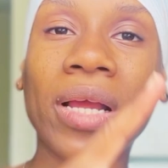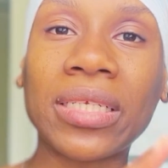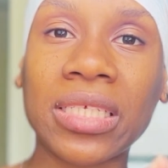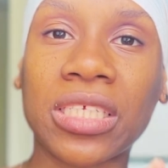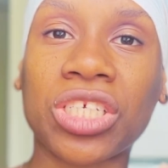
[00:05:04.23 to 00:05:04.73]

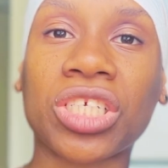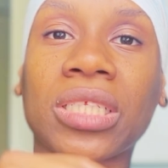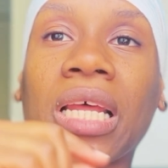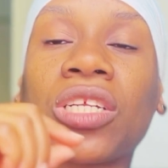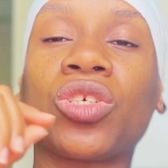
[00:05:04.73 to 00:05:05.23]

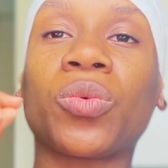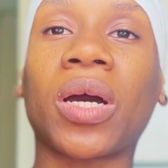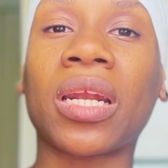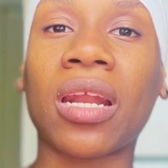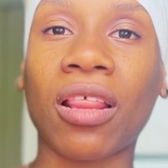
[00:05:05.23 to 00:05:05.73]
decision led to
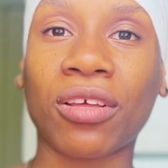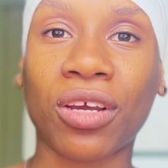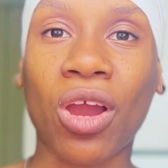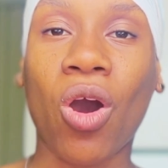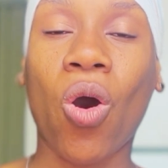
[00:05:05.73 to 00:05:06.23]

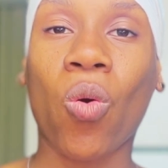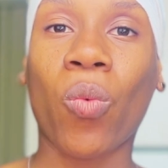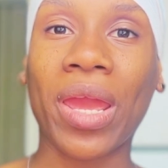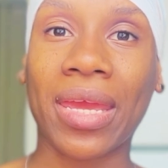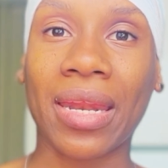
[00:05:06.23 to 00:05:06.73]
another
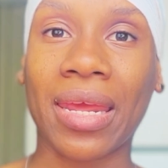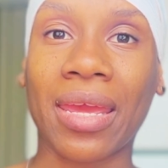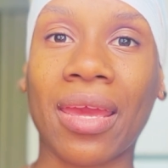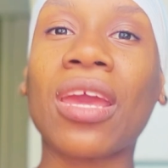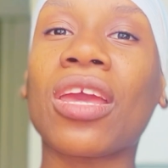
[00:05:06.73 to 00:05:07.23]

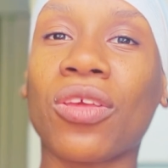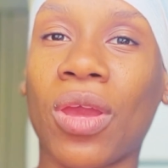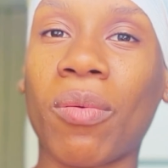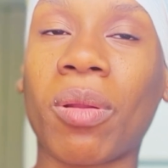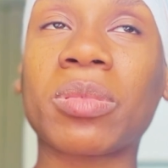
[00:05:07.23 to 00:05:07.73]
awakening. You
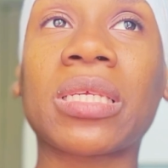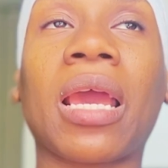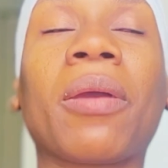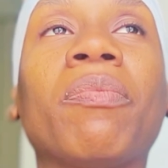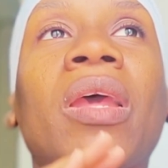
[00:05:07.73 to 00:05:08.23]
get what I'm
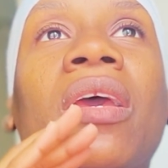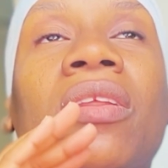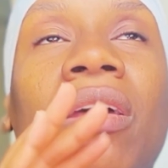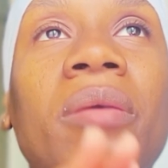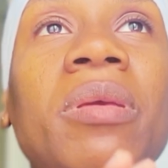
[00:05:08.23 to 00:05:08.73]
saying?
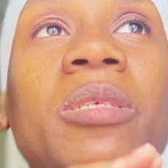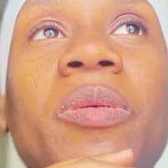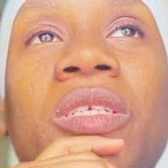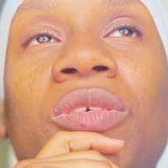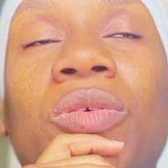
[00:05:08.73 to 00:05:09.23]
Now let me
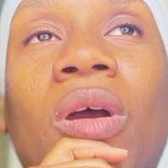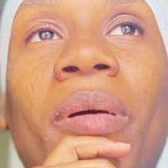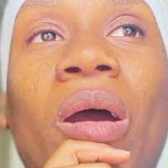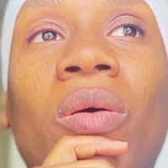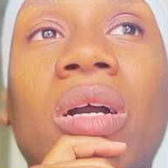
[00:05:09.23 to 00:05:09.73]
speak to you
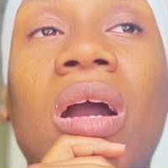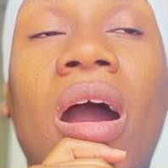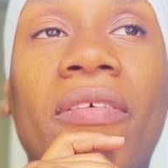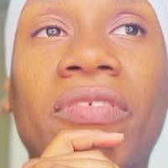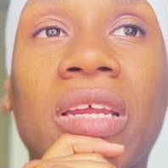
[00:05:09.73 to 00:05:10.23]
about
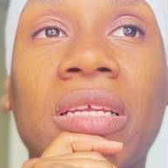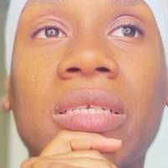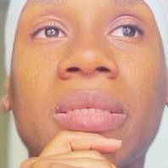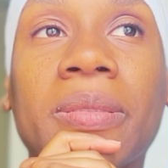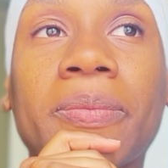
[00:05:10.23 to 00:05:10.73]

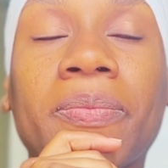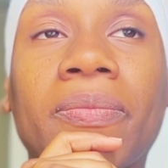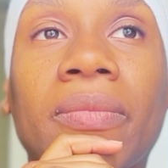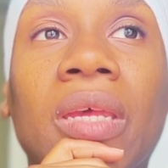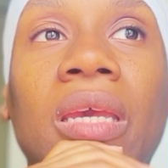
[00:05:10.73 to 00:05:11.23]
confidence.
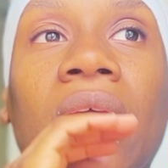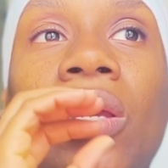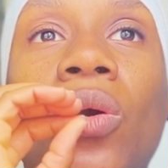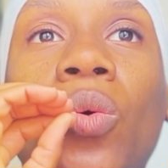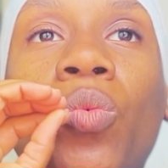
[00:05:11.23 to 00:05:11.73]

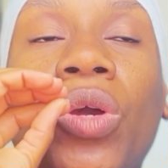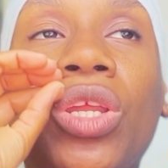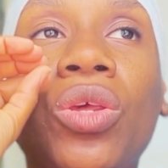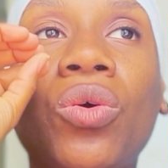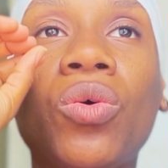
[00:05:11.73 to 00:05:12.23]

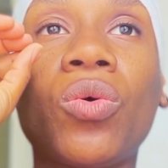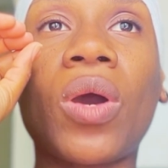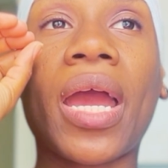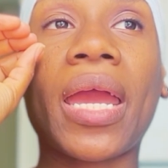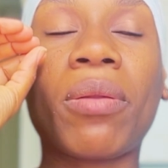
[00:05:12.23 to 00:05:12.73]
When you
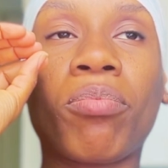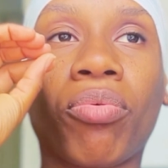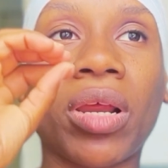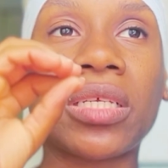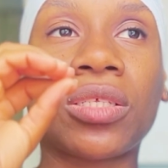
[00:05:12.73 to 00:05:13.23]

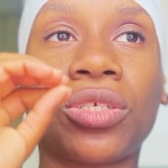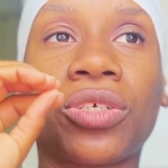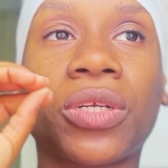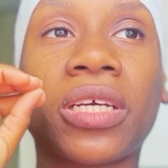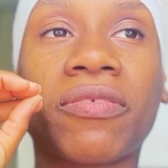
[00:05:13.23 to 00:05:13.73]
embrace the
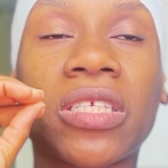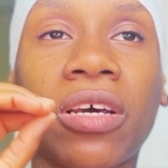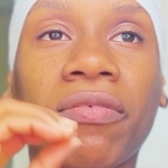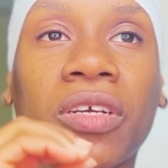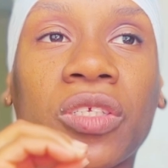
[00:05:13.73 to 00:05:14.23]
journey of
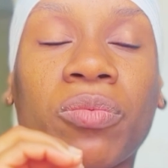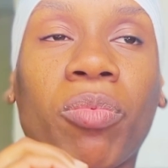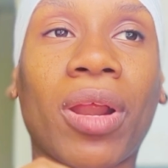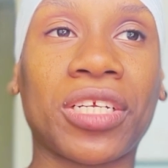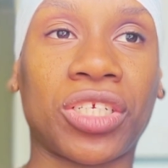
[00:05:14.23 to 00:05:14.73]

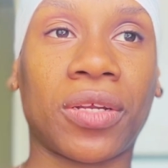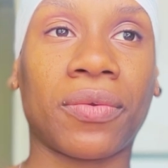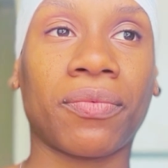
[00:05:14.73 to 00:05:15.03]
self-expression,